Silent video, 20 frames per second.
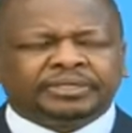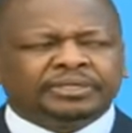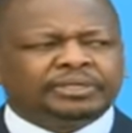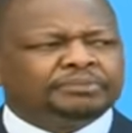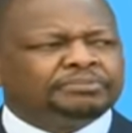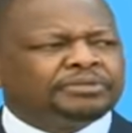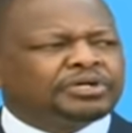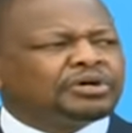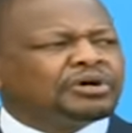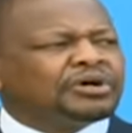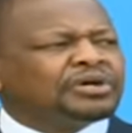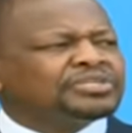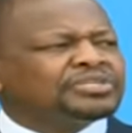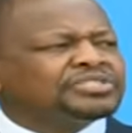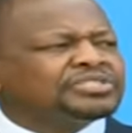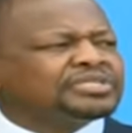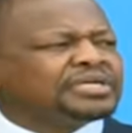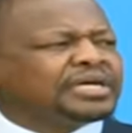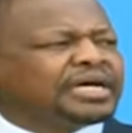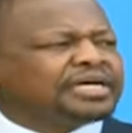
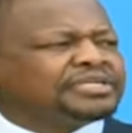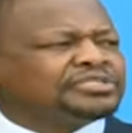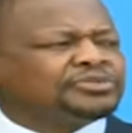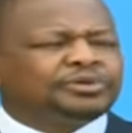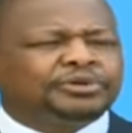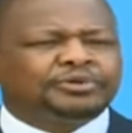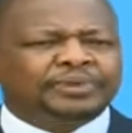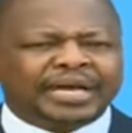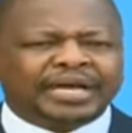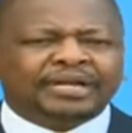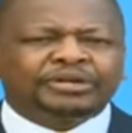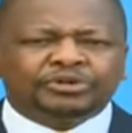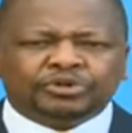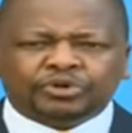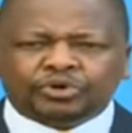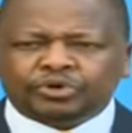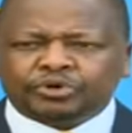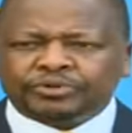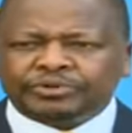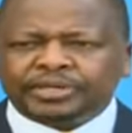Because, as we well
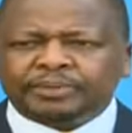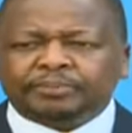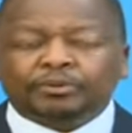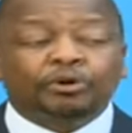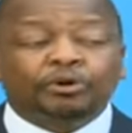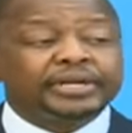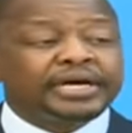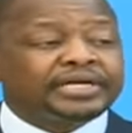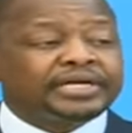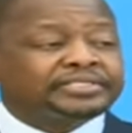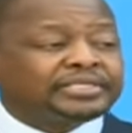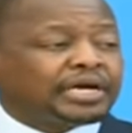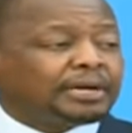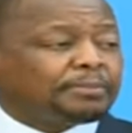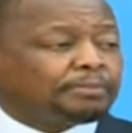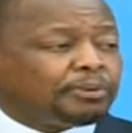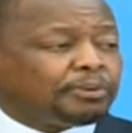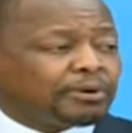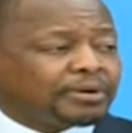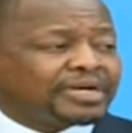know, the borders are
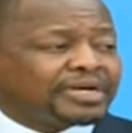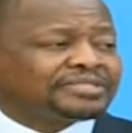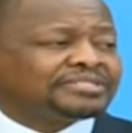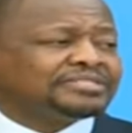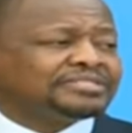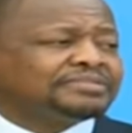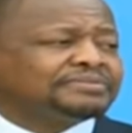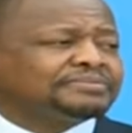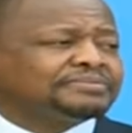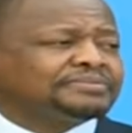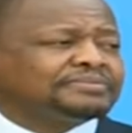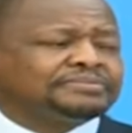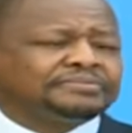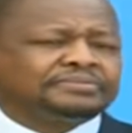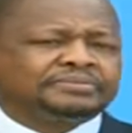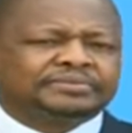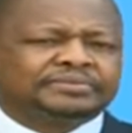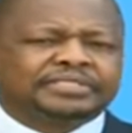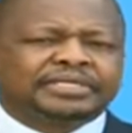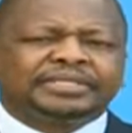porous,
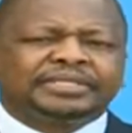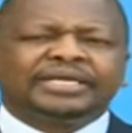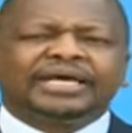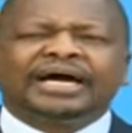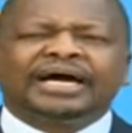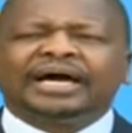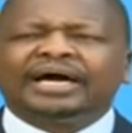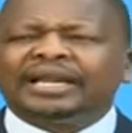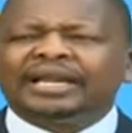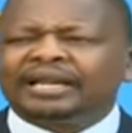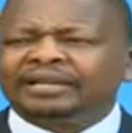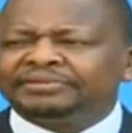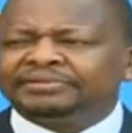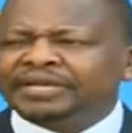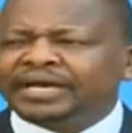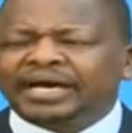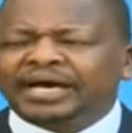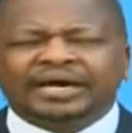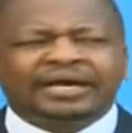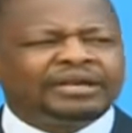they
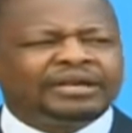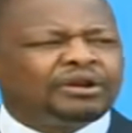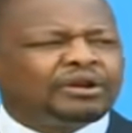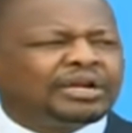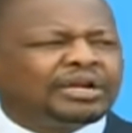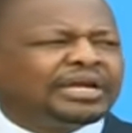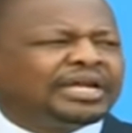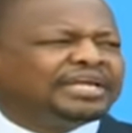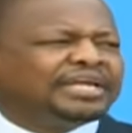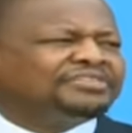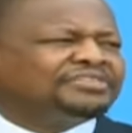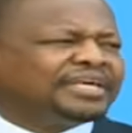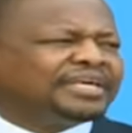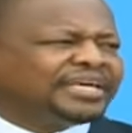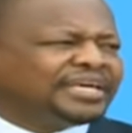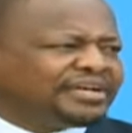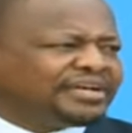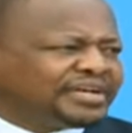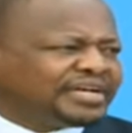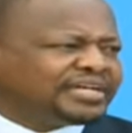are
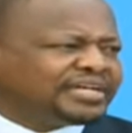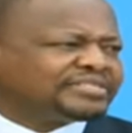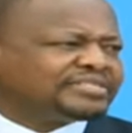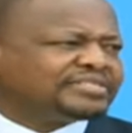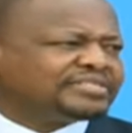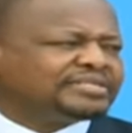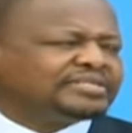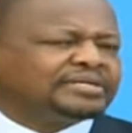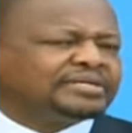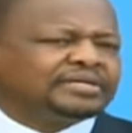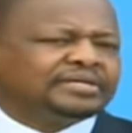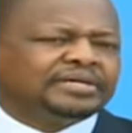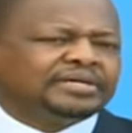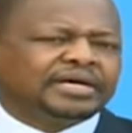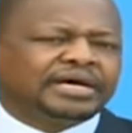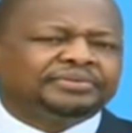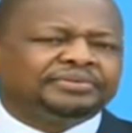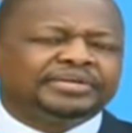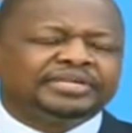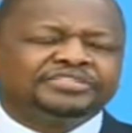lengthy areas,
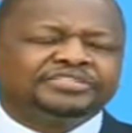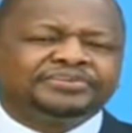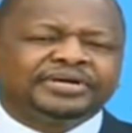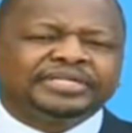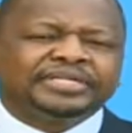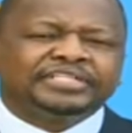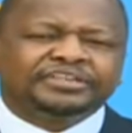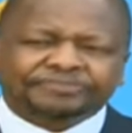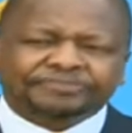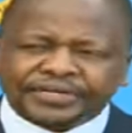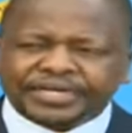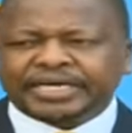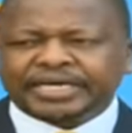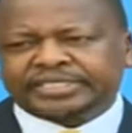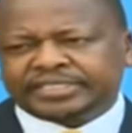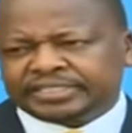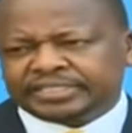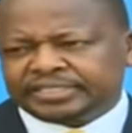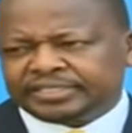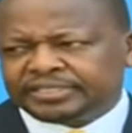and it is very
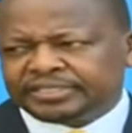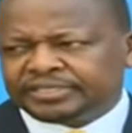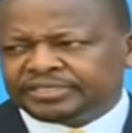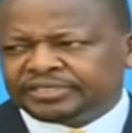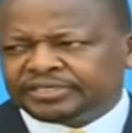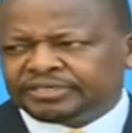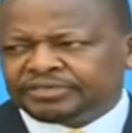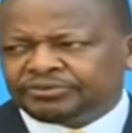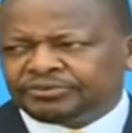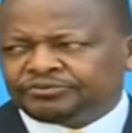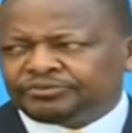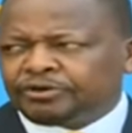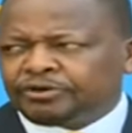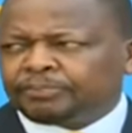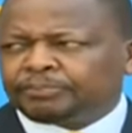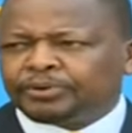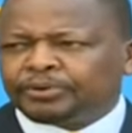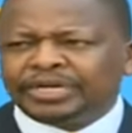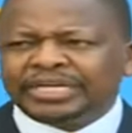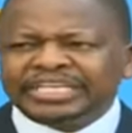difficult for
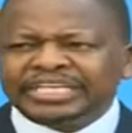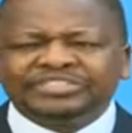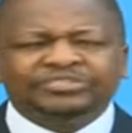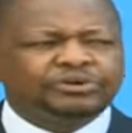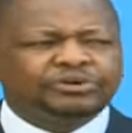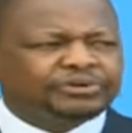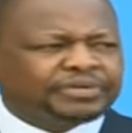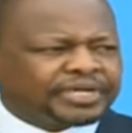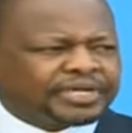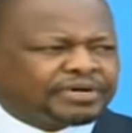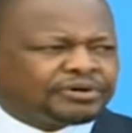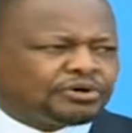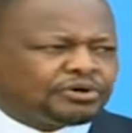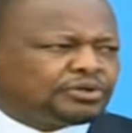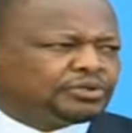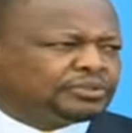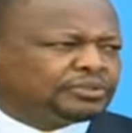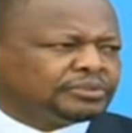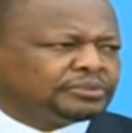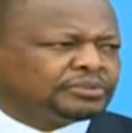police on their
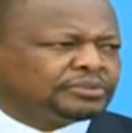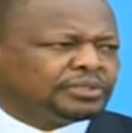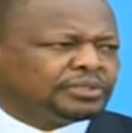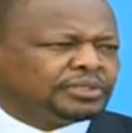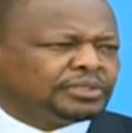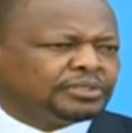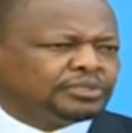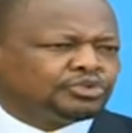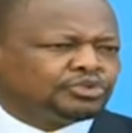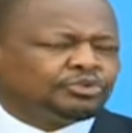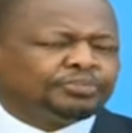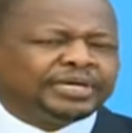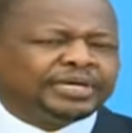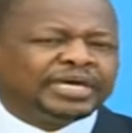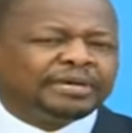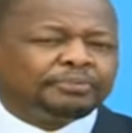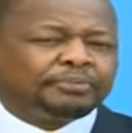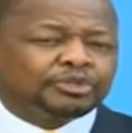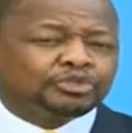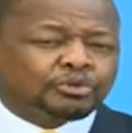own to be
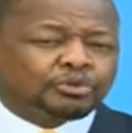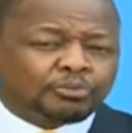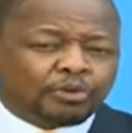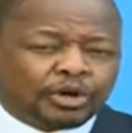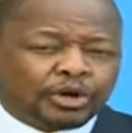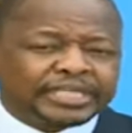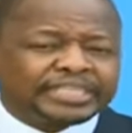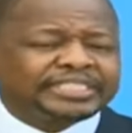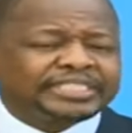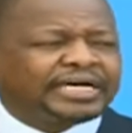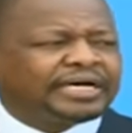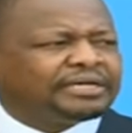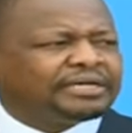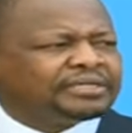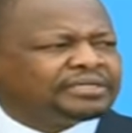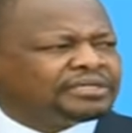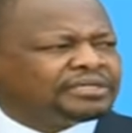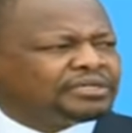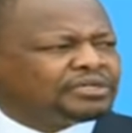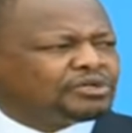able to monitor
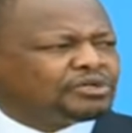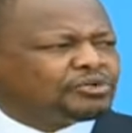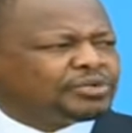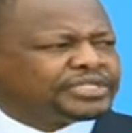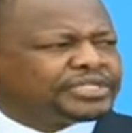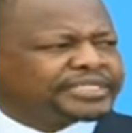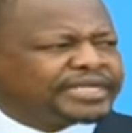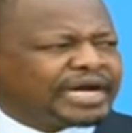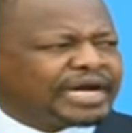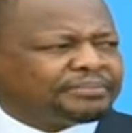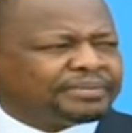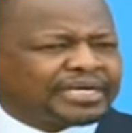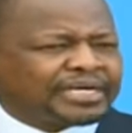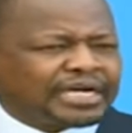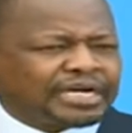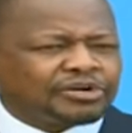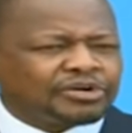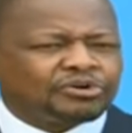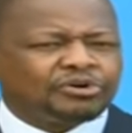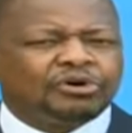who is coming
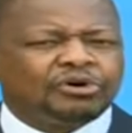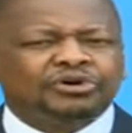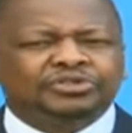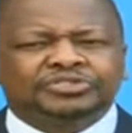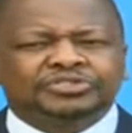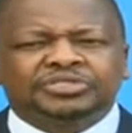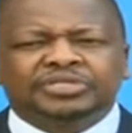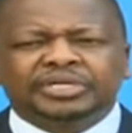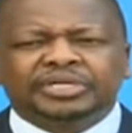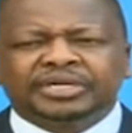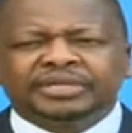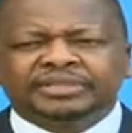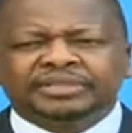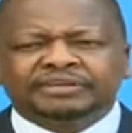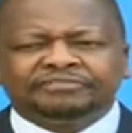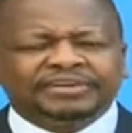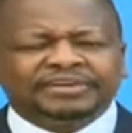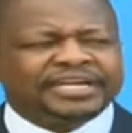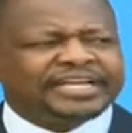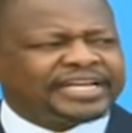across the
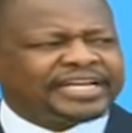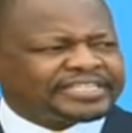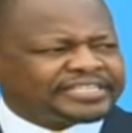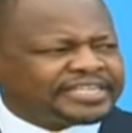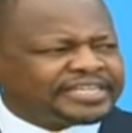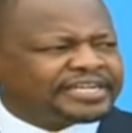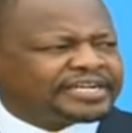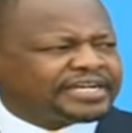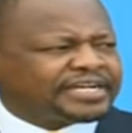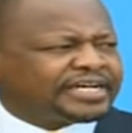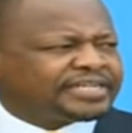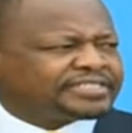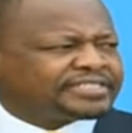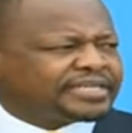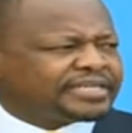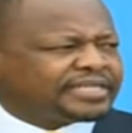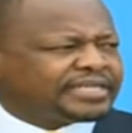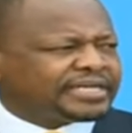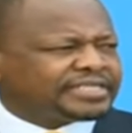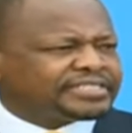various areas
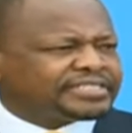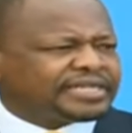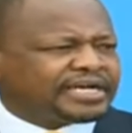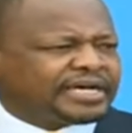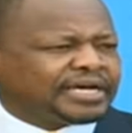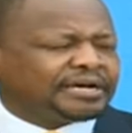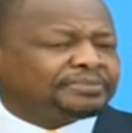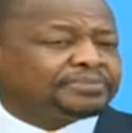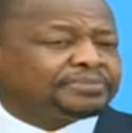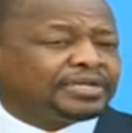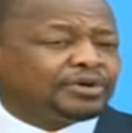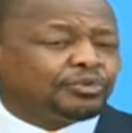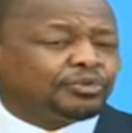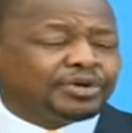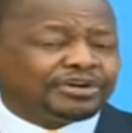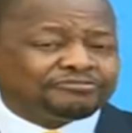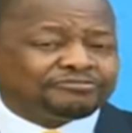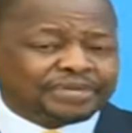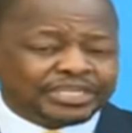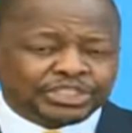that we
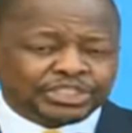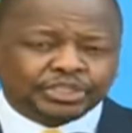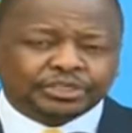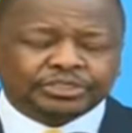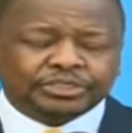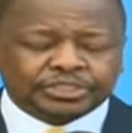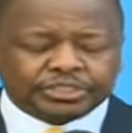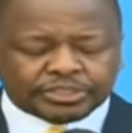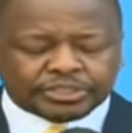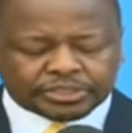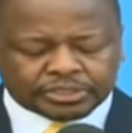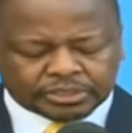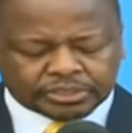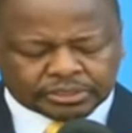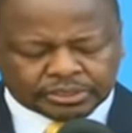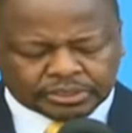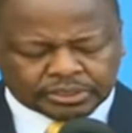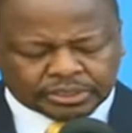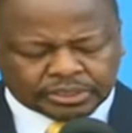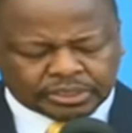have mentioned.
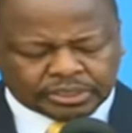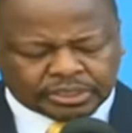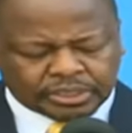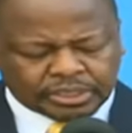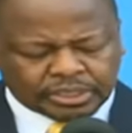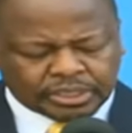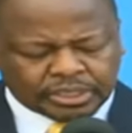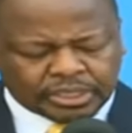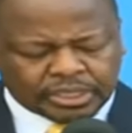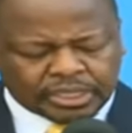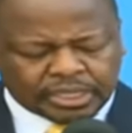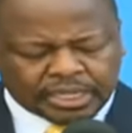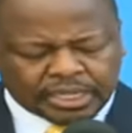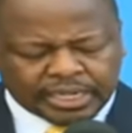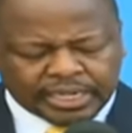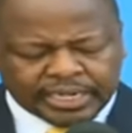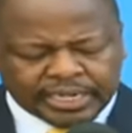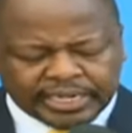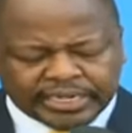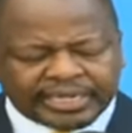
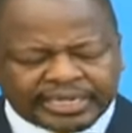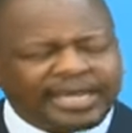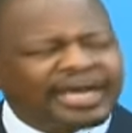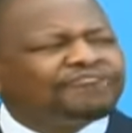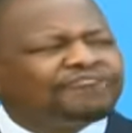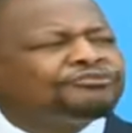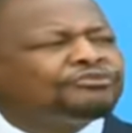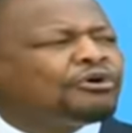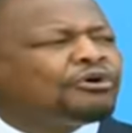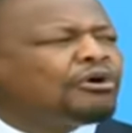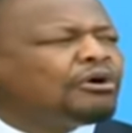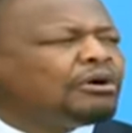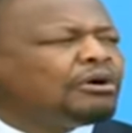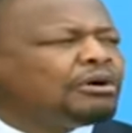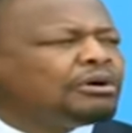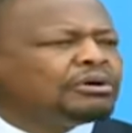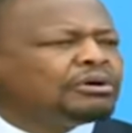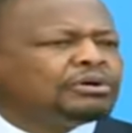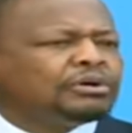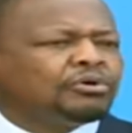And therefore,
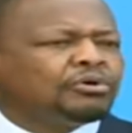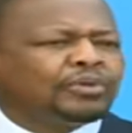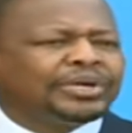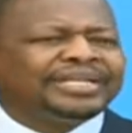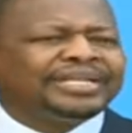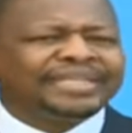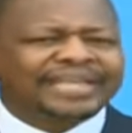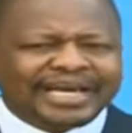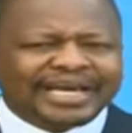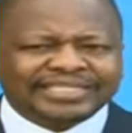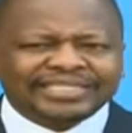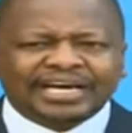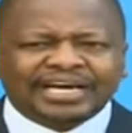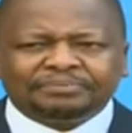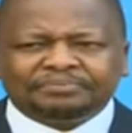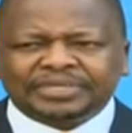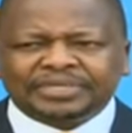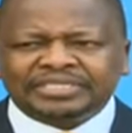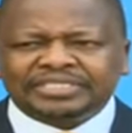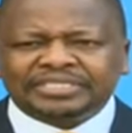when that
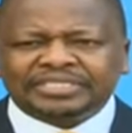happens,